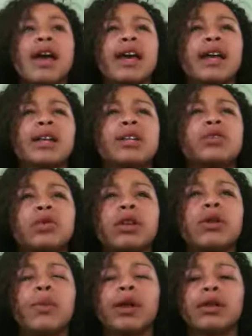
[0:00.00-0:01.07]
And it's
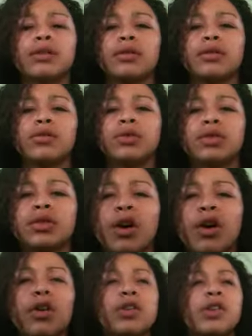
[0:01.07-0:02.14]
really when you
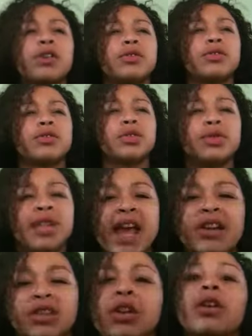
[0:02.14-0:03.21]
start to
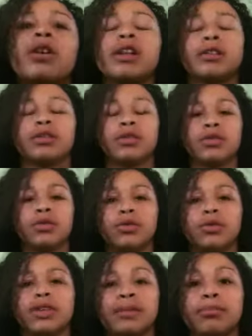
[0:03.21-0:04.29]
take a turn
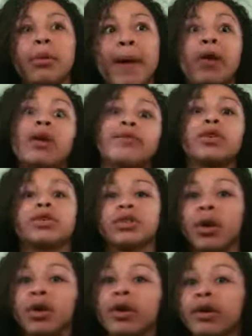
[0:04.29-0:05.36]
into preparing for
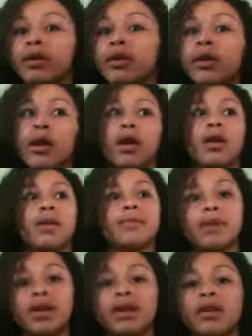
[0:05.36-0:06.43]
adulthood,
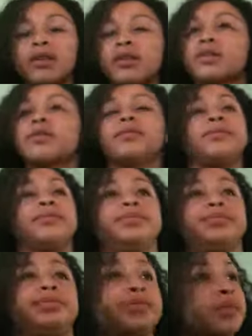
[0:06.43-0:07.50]
because
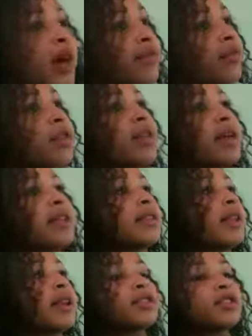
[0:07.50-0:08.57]
everything
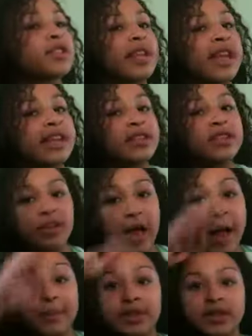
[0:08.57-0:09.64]
that I just stated still
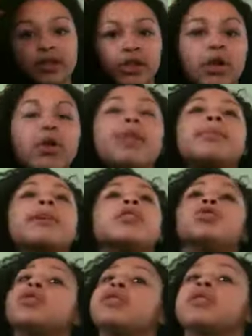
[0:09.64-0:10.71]
happens in adulthood, but
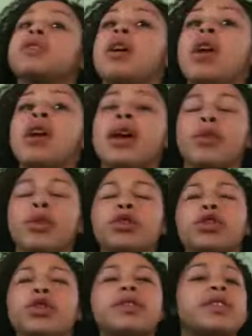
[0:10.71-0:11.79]
you just, when you
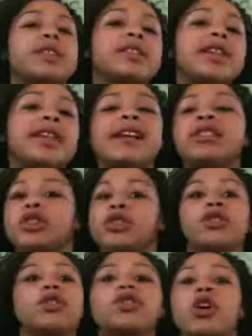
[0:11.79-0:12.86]
turn 16, it
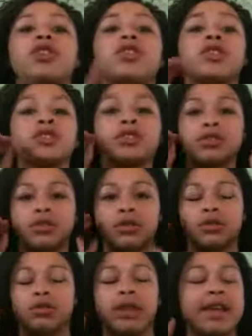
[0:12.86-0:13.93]
just starts
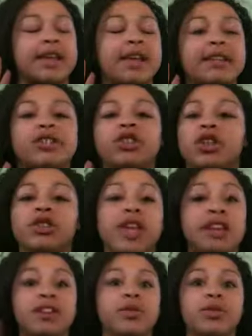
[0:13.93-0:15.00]
to, like, it just
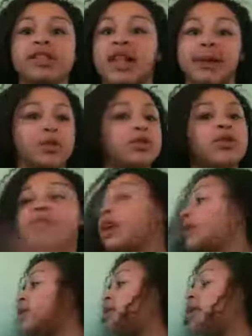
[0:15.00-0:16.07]
hits you, it slaps you in the
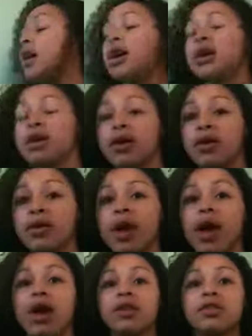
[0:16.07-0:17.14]
face, you know?
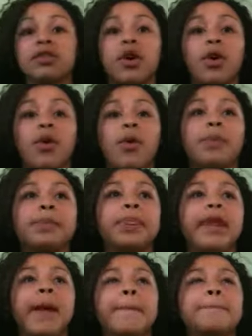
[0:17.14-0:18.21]
So,
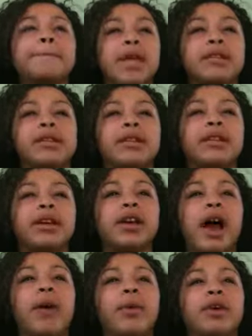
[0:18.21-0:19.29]

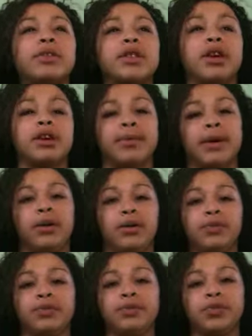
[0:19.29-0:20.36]
basically, I want to talk about
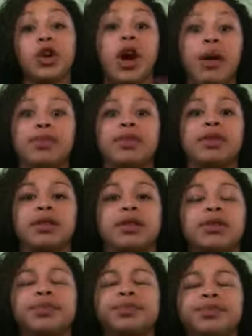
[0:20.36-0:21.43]
jobs, you
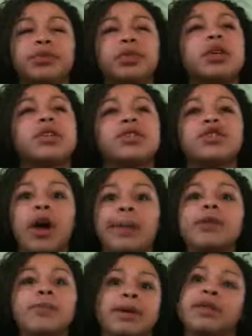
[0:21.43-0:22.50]
know? Because
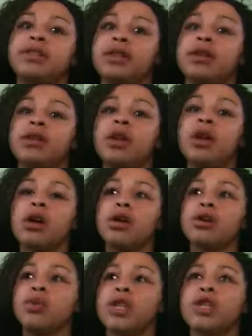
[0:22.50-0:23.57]
jobs are a big deal.
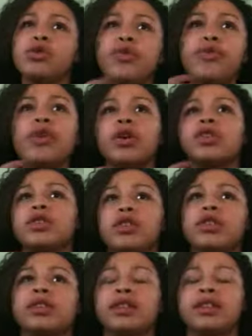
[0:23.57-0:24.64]
When you first
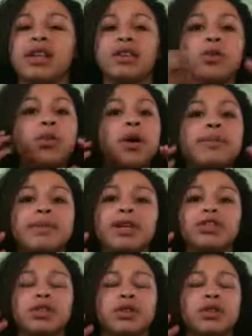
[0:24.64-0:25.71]
turn 16, you want to make
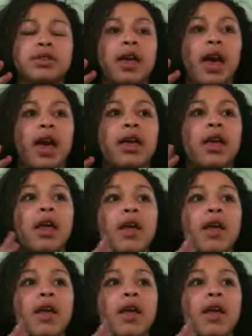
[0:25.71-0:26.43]
sure that,